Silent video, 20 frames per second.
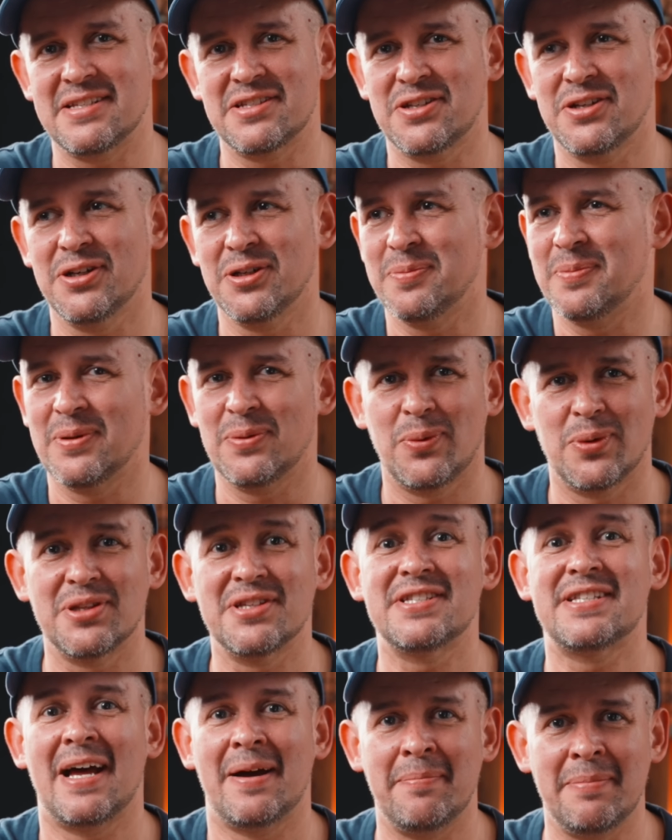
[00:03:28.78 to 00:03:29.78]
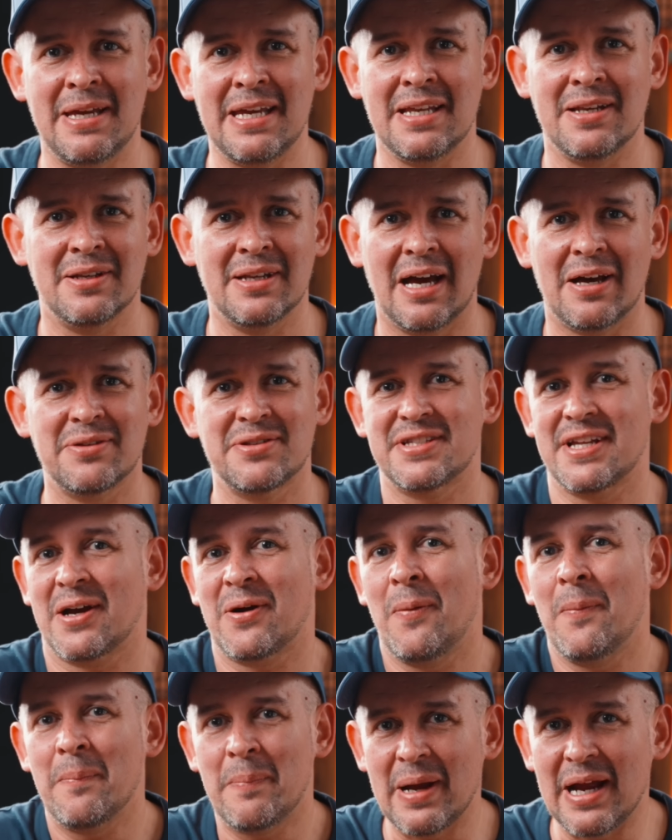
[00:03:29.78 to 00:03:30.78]
is good, but what does that mean? How does that
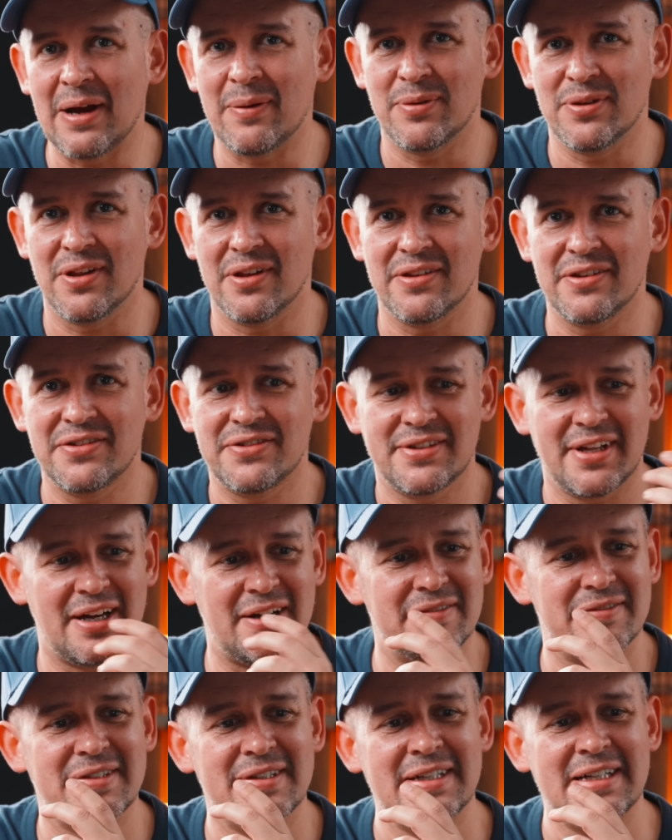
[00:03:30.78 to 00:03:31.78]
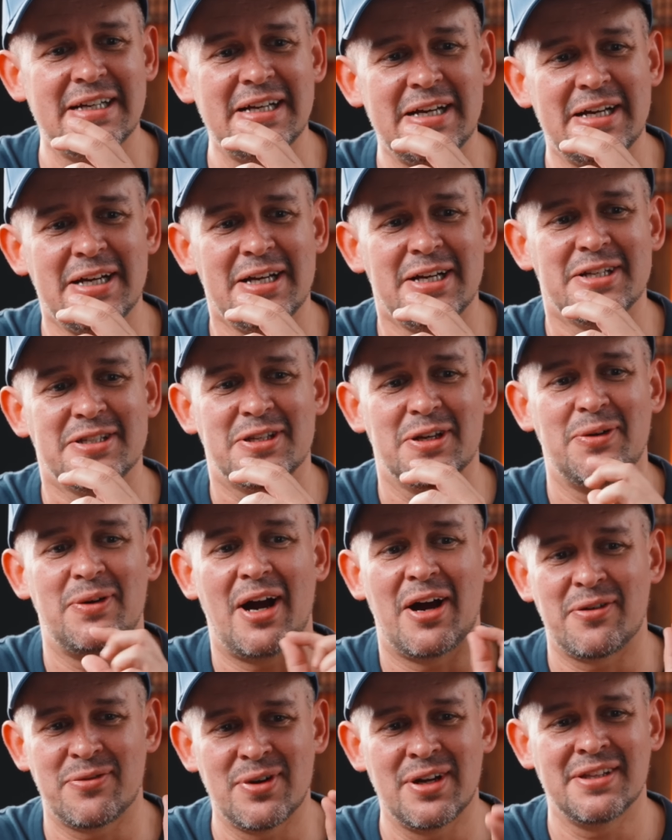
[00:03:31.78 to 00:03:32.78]
compare with other stuff? So
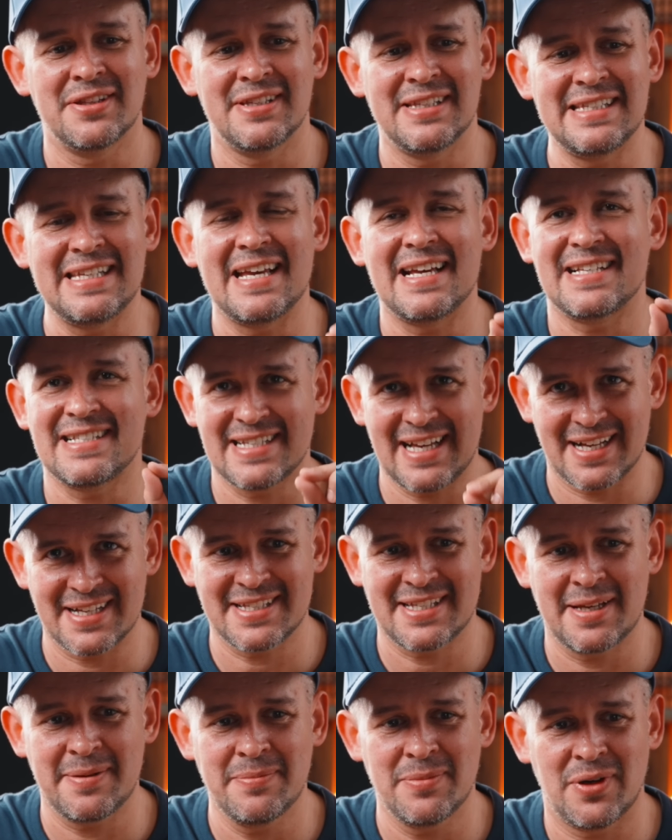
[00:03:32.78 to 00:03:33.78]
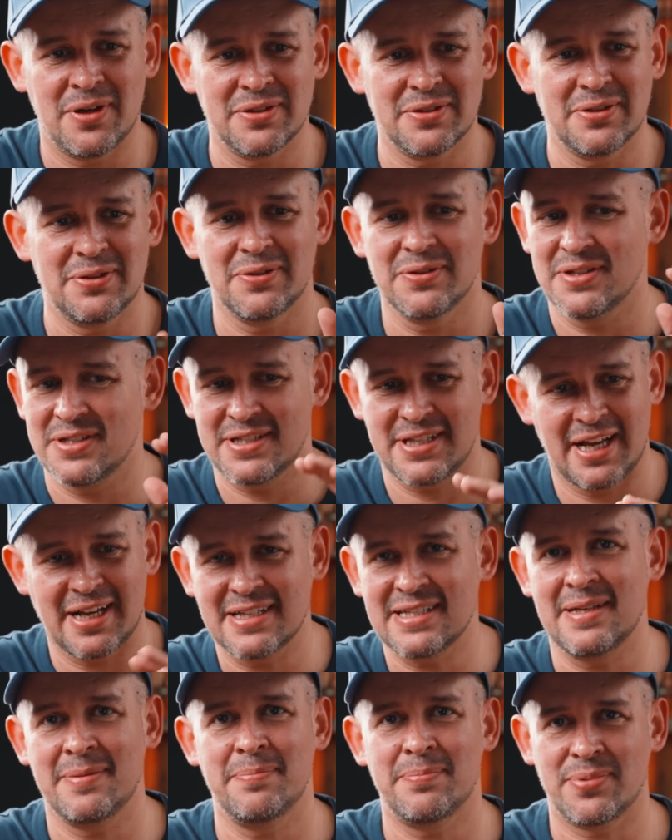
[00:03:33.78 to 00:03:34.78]
I run the exact same model, exact
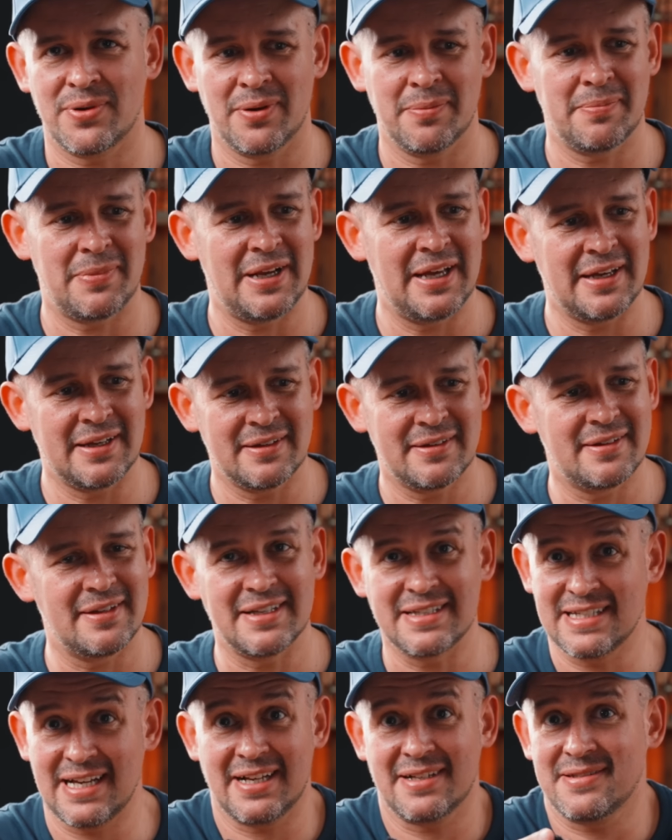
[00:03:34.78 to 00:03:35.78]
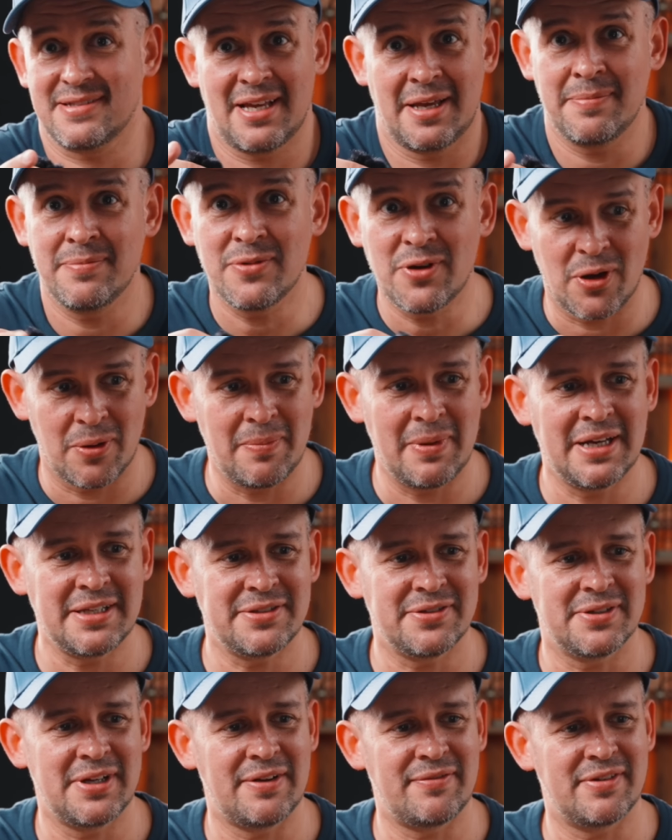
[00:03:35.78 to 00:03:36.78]
same prompt length, exact same command
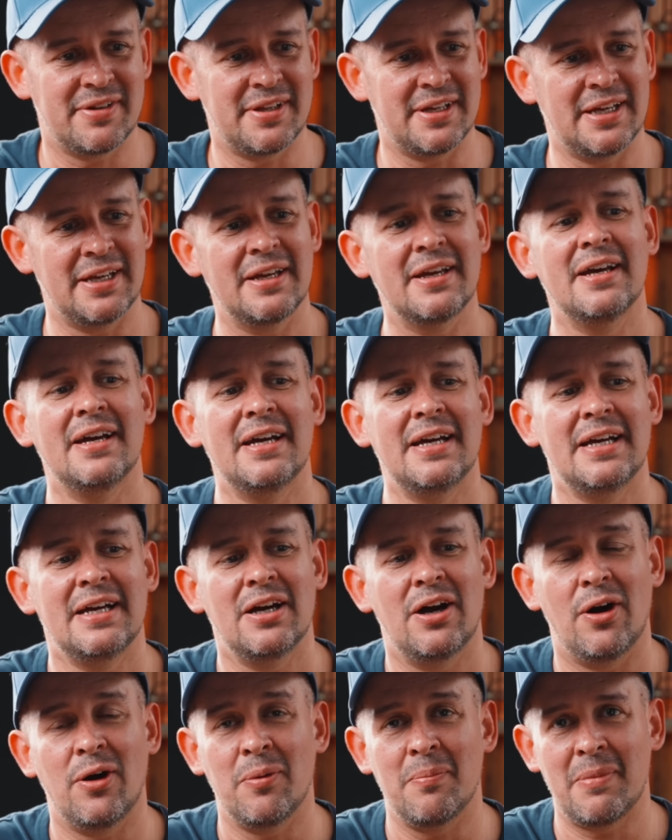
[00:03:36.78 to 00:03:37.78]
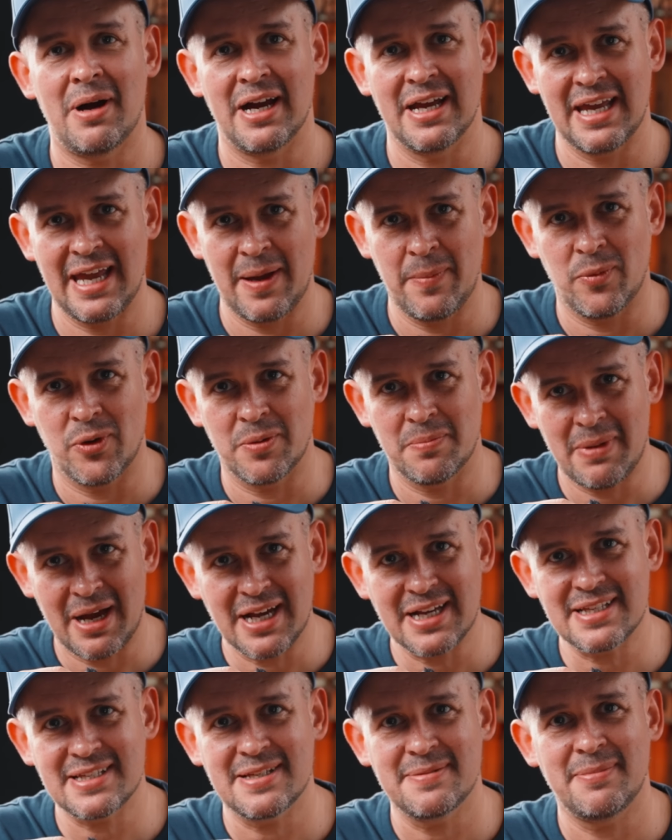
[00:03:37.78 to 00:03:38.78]
on everything on my M1
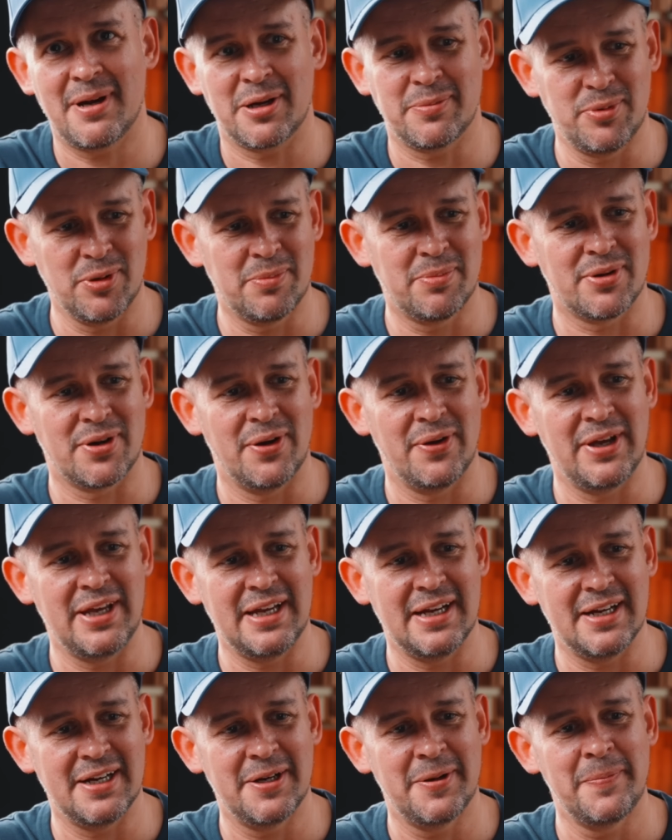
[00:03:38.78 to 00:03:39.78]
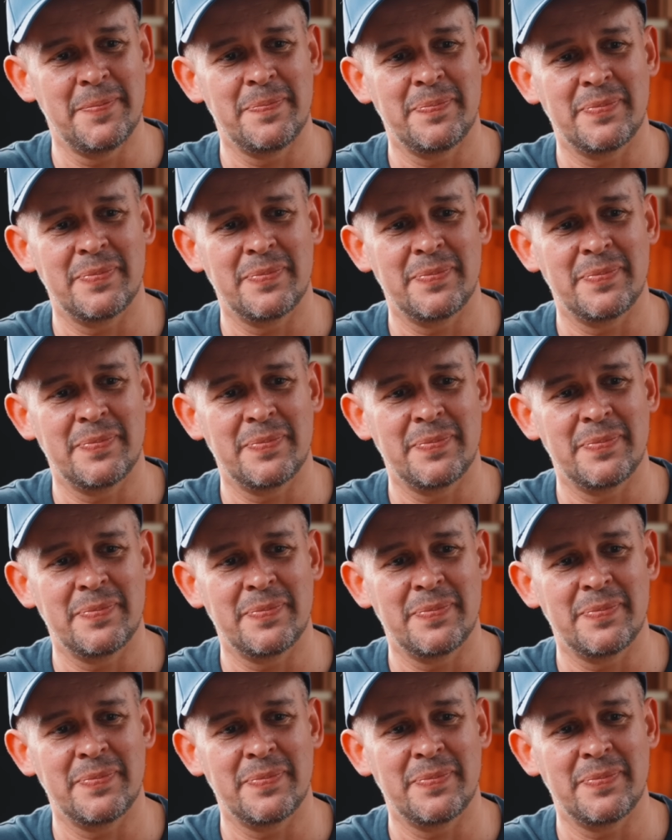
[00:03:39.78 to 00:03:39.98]
Max MacBook Pro here